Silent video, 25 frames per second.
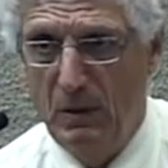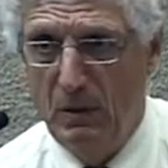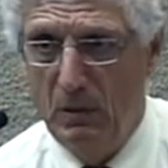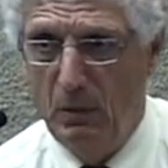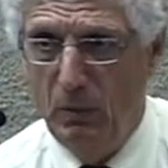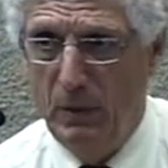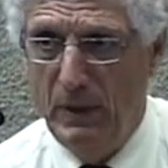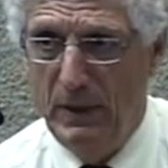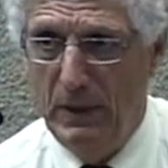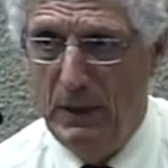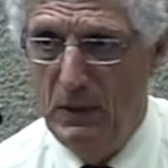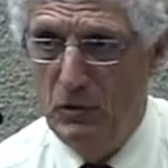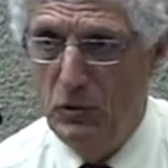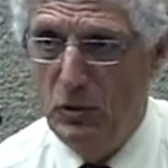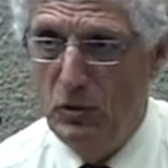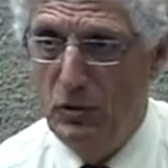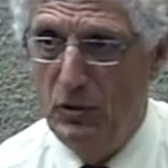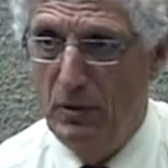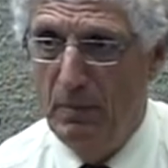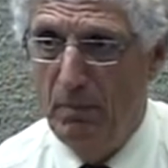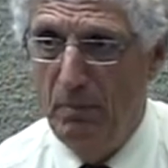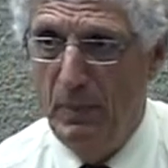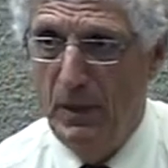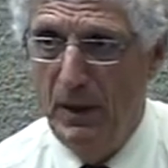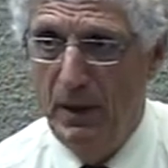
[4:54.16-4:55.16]
we need you
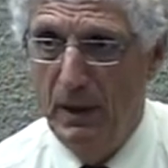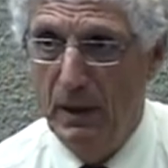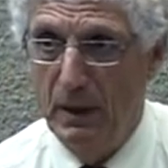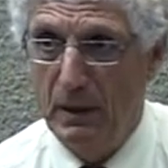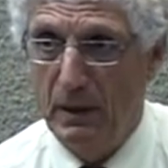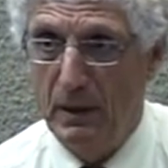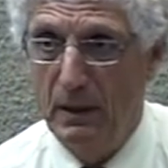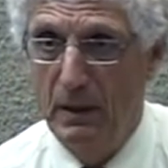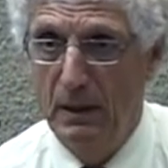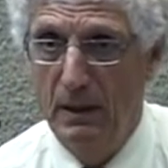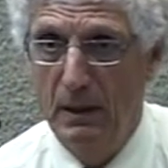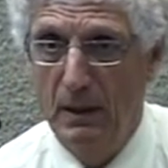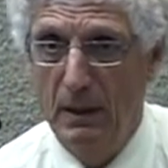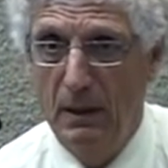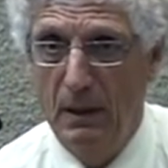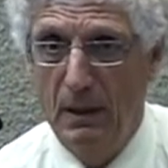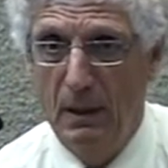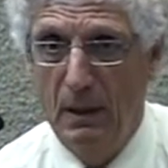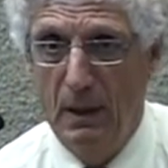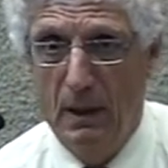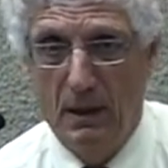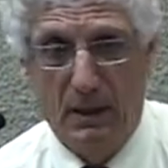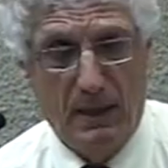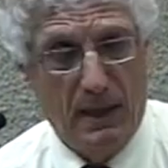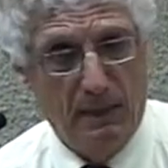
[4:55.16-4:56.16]
to pick
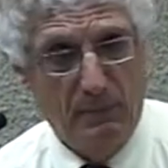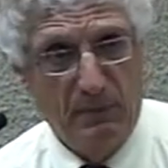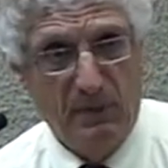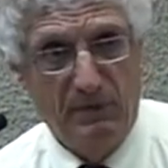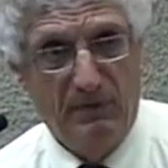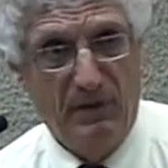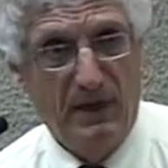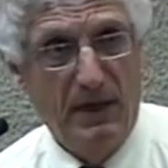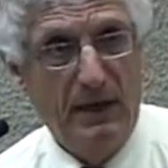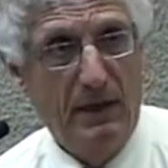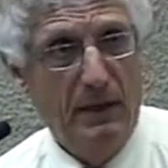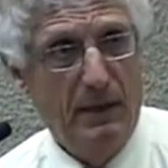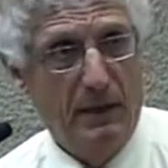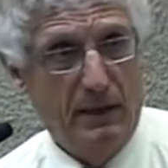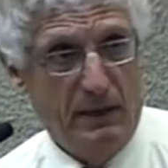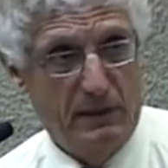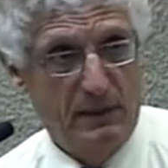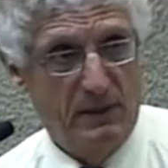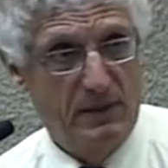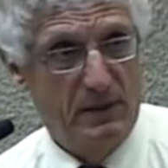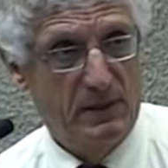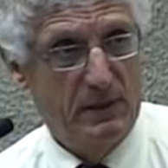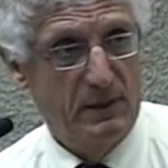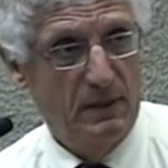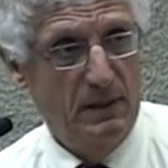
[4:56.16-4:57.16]
a couple of
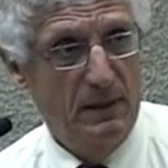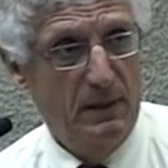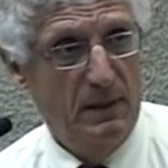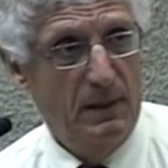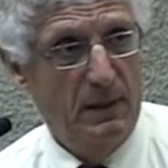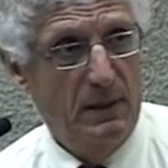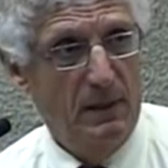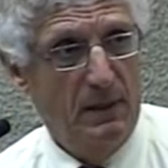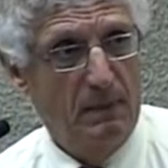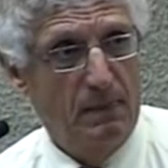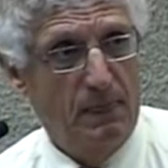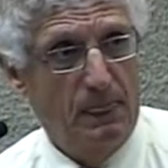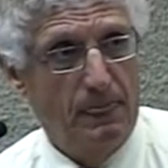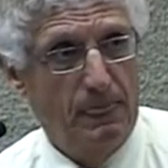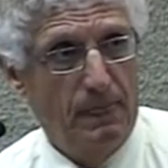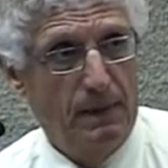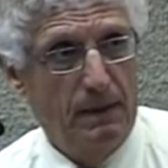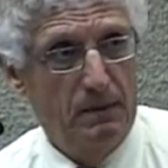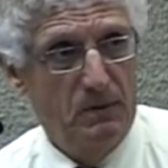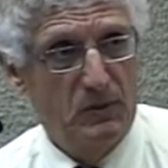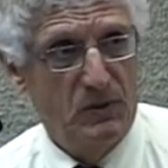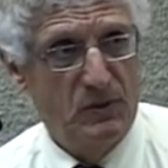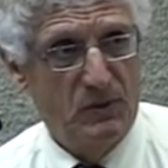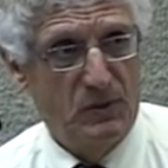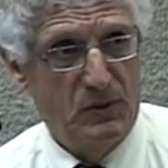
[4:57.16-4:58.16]
kids.
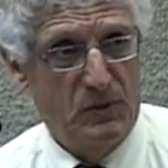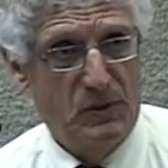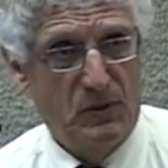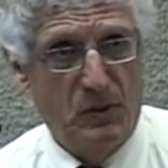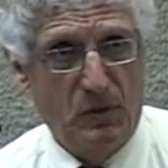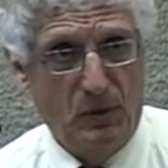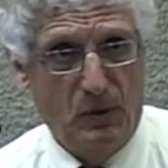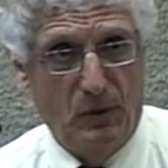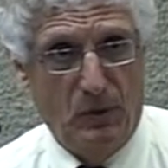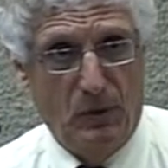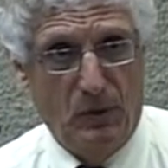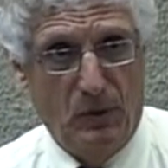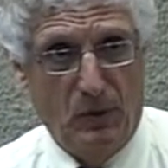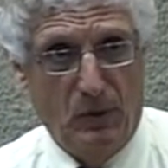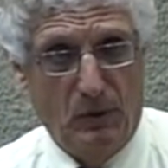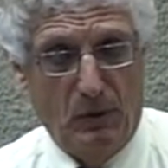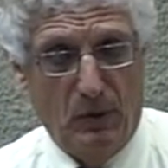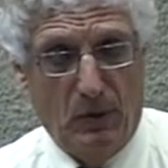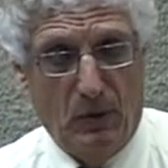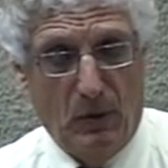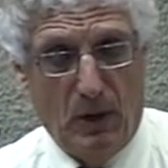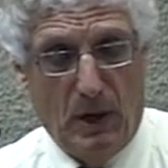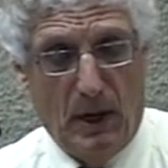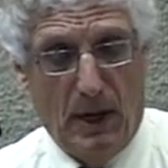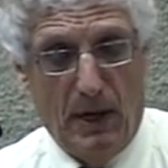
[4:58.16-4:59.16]
So
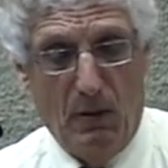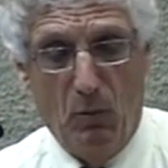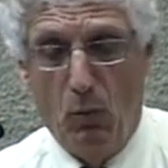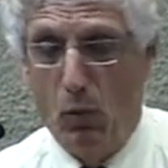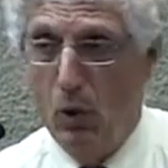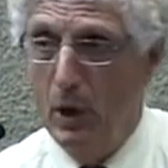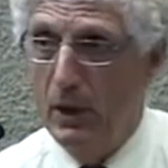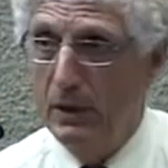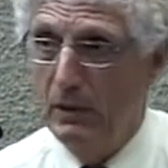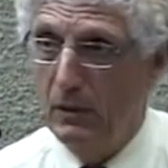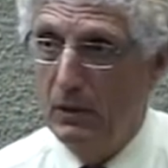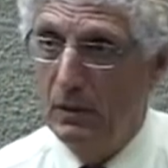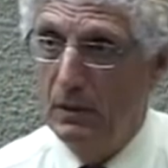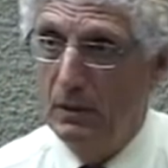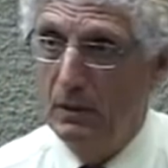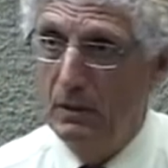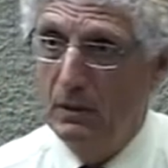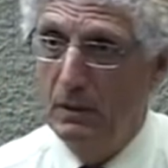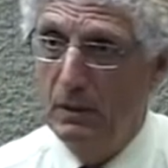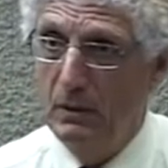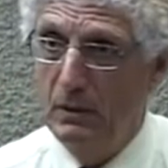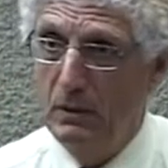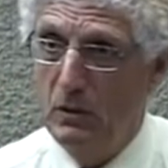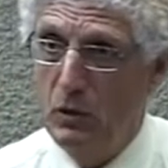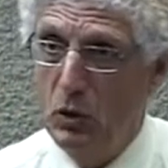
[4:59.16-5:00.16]
I want
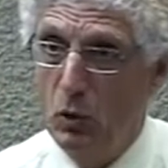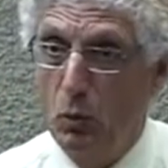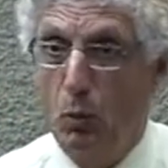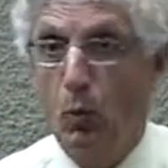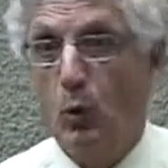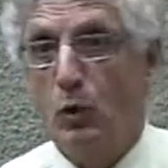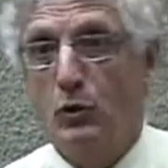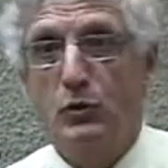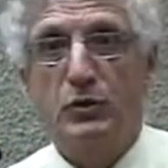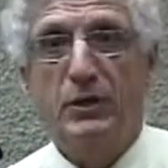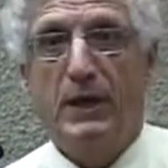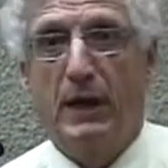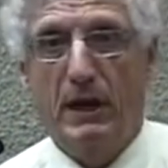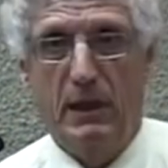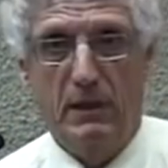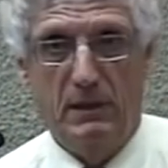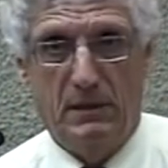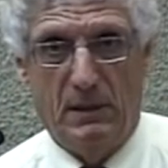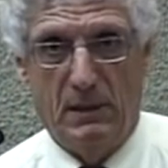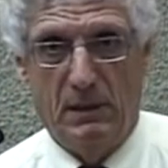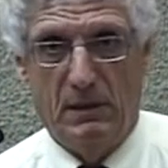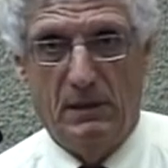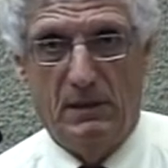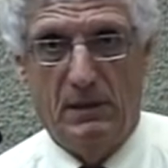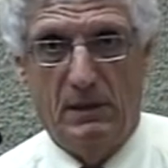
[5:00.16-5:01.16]
your worst
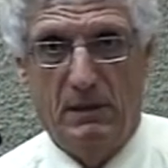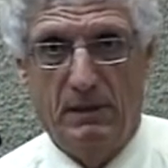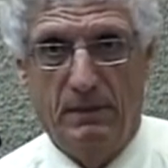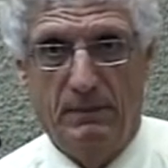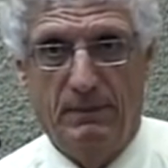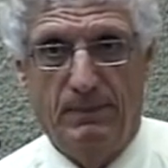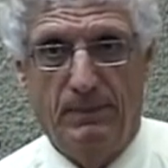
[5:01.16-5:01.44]
cases.